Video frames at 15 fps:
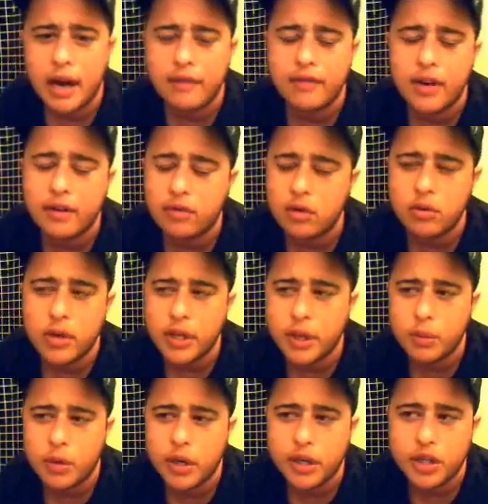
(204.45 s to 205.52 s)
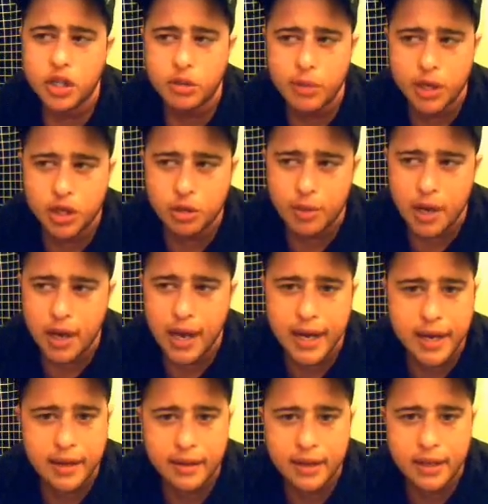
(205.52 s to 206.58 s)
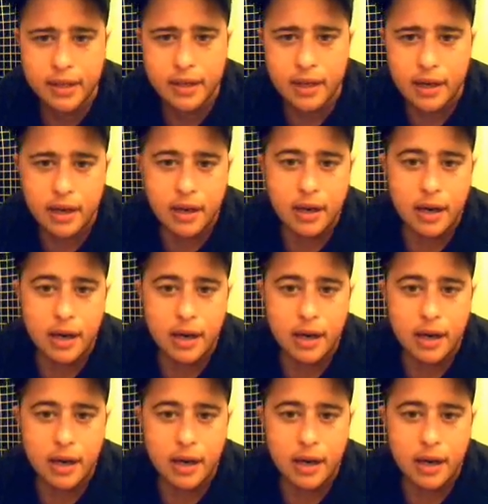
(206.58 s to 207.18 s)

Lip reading: I've never really worried too much about anything.